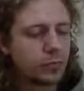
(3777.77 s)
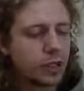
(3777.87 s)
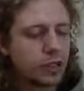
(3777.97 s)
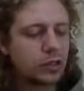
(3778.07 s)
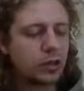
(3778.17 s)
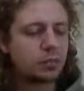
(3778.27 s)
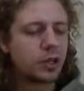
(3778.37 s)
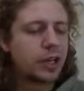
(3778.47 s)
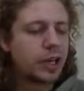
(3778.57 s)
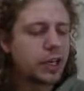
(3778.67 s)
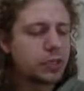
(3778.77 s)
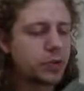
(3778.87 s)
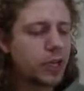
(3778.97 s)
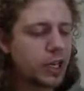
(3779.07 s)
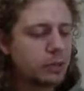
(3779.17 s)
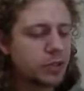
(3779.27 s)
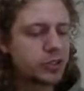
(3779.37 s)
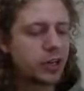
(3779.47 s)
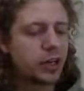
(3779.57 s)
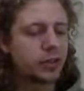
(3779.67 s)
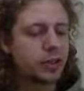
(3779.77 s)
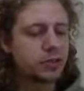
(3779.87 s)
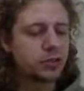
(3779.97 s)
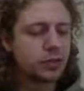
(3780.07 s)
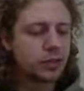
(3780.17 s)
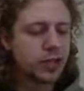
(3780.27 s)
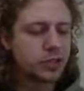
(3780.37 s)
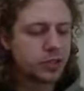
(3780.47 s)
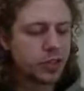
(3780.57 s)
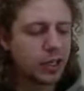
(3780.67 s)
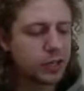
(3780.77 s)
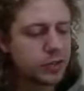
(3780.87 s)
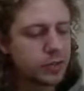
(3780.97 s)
No, blockading is with any piece on him. That's the case.